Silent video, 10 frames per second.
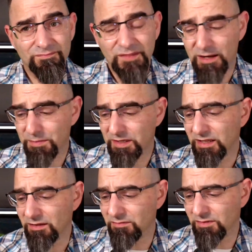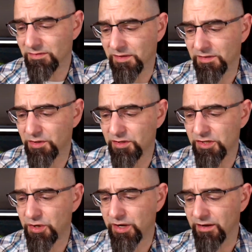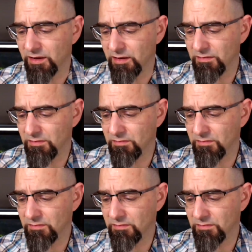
Not a big deal. Let's turn the screen on.